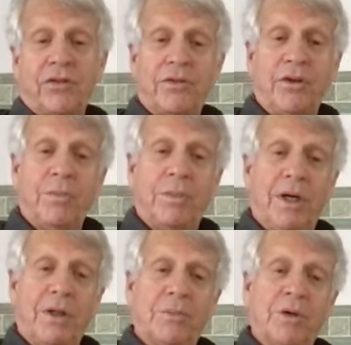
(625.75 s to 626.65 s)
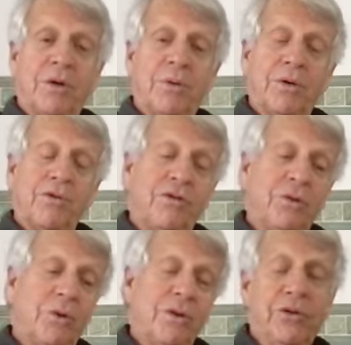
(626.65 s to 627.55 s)
of copolymer was to
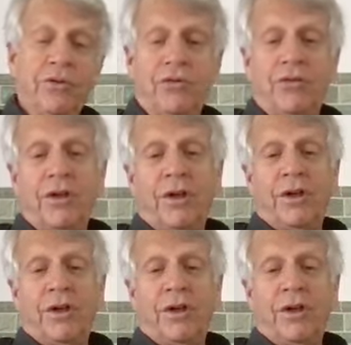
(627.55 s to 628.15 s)
reduce